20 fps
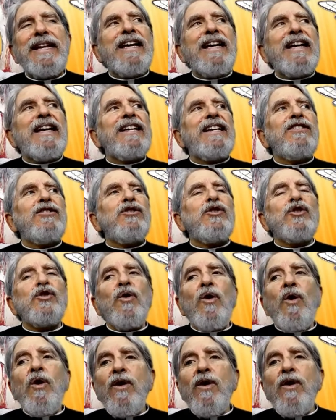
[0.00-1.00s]

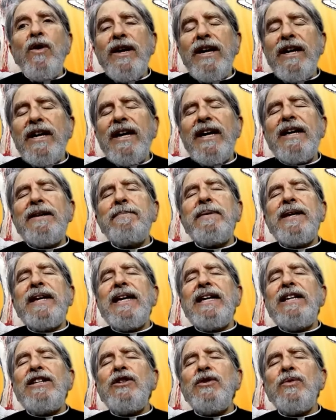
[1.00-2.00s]
Enjoy,
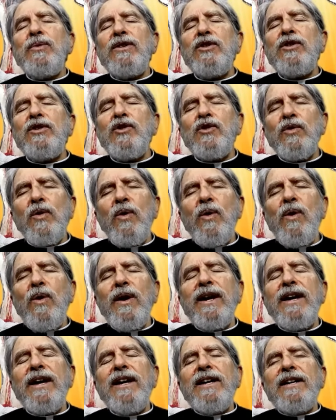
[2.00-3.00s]
begin to enjoy
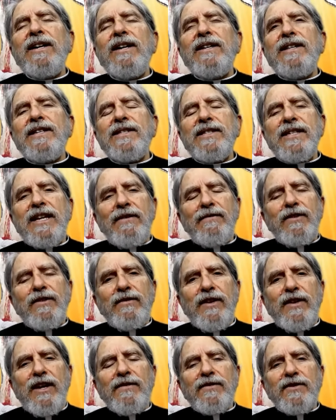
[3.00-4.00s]
this gift of
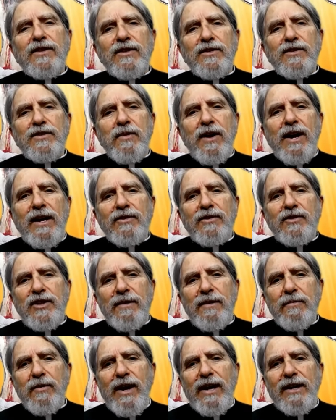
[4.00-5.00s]
gifts, this prodigy of
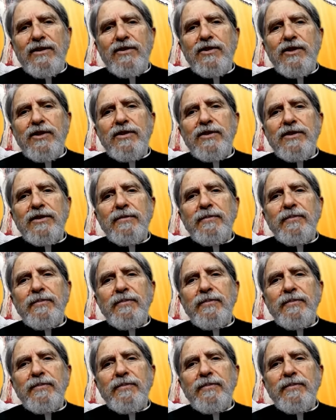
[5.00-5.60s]
prodigies.